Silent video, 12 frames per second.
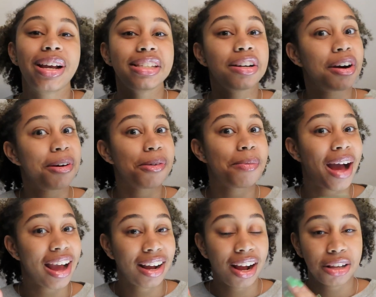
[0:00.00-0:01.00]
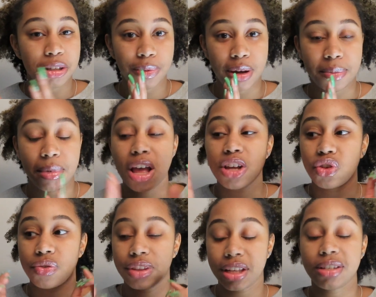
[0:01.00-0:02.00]
because they're all from Icon Swim.
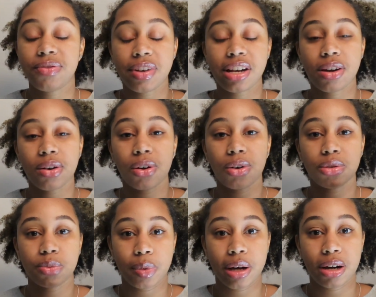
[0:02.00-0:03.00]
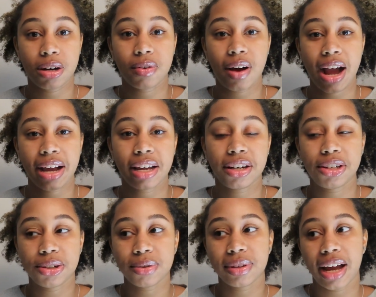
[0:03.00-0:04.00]
So if this video goes well, I can
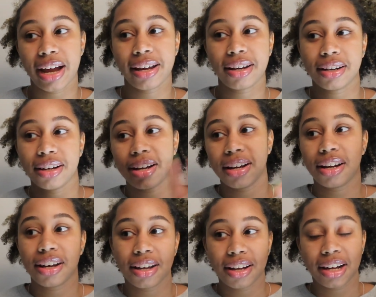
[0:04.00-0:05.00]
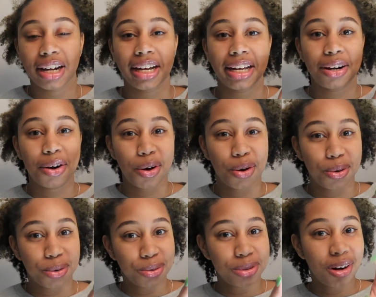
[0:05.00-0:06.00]
do like an
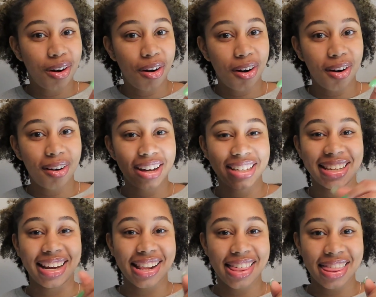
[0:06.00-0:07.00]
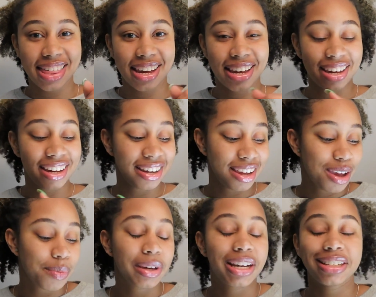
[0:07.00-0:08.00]
old haul. Is that a thing?
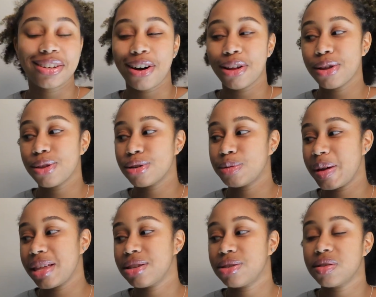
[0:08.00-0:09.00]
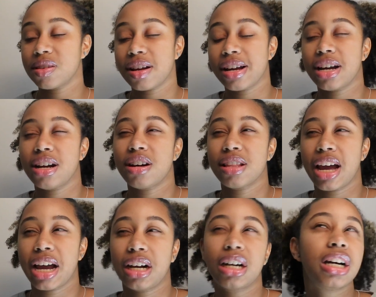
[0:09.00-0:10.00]
Because all of those bathing suits are, are
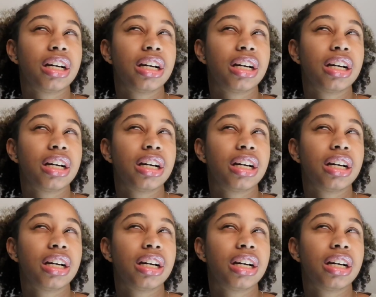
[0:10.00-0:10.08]
like